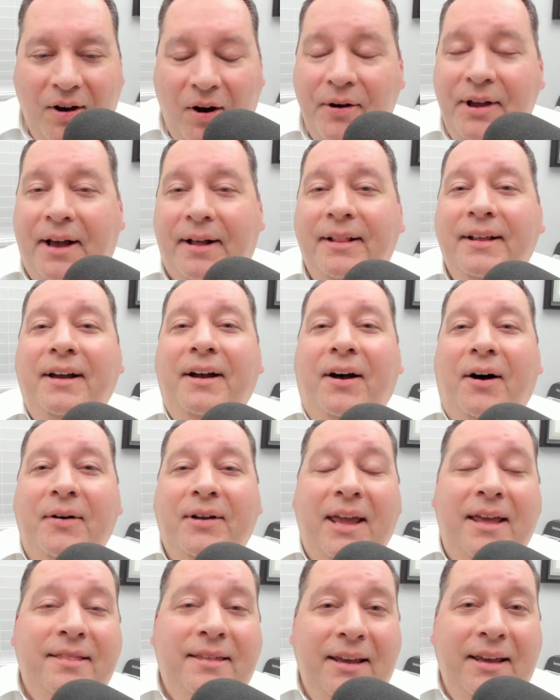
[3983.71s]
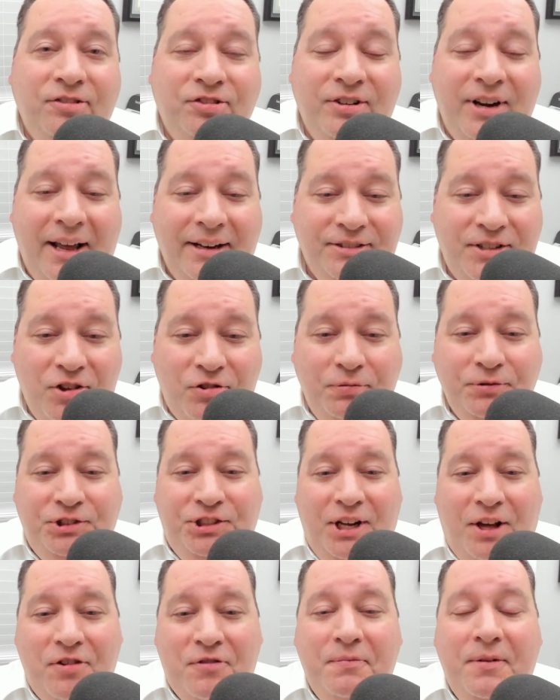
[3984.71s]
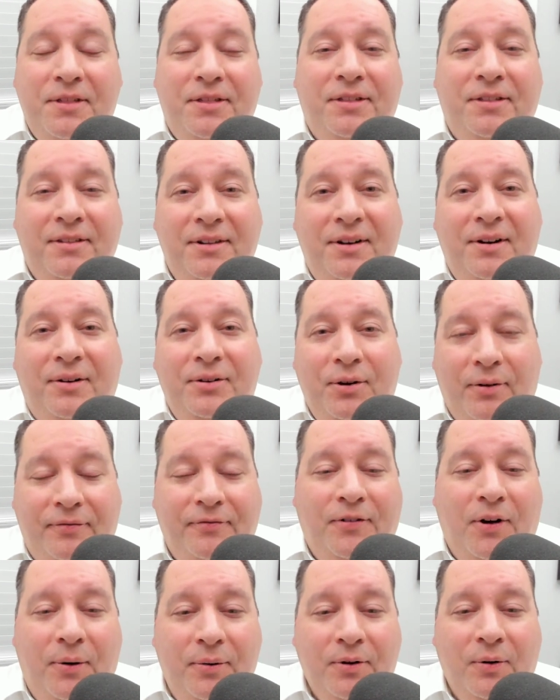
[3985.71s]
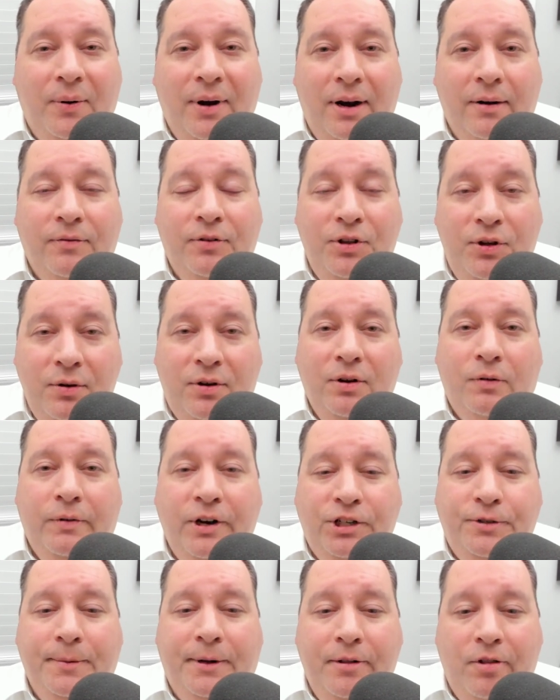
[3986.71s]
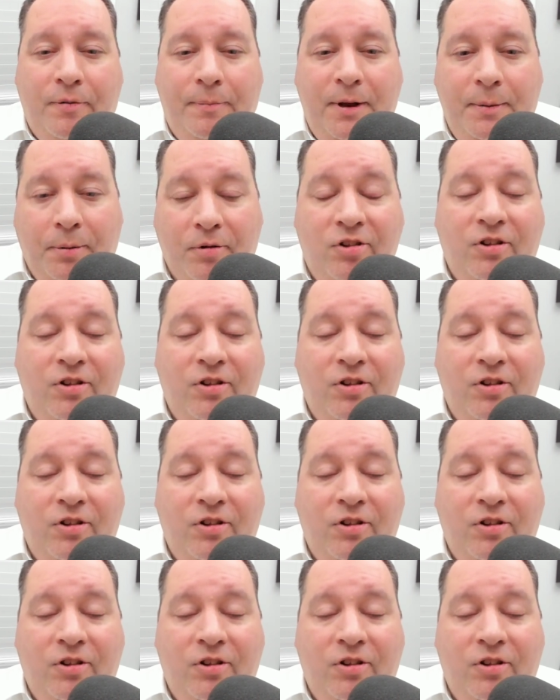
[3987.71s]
Oh yeah, okay, the internet, just with your phone or whatever, you can reach millions of people.